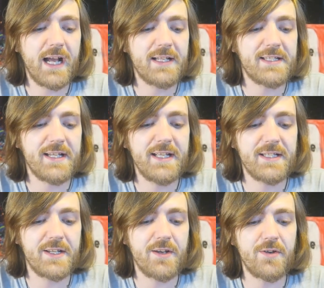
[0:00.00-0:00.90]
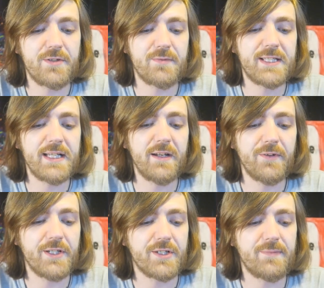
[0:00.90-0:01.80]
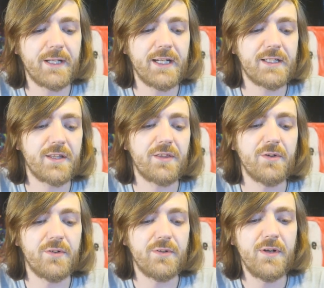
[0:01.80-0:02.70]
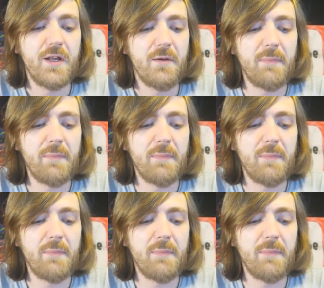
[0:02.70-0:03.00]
and hands and ears and nose were still only just beginning to thaw.